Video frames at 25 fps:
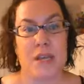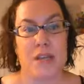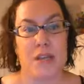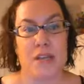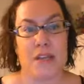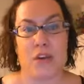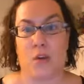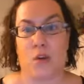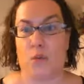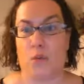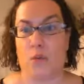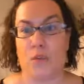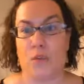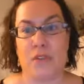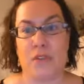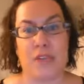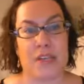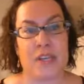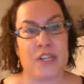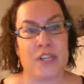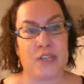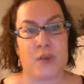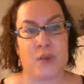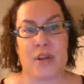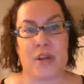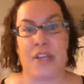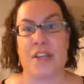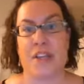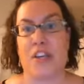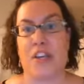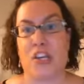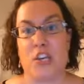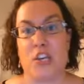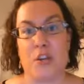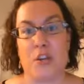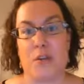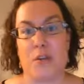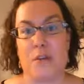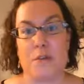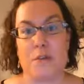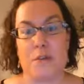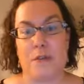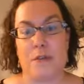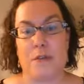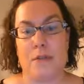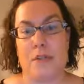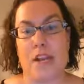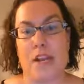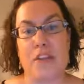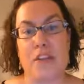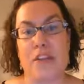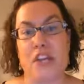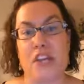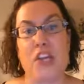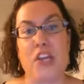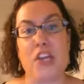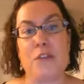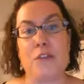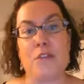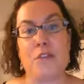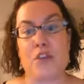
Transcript: They don't really do anything good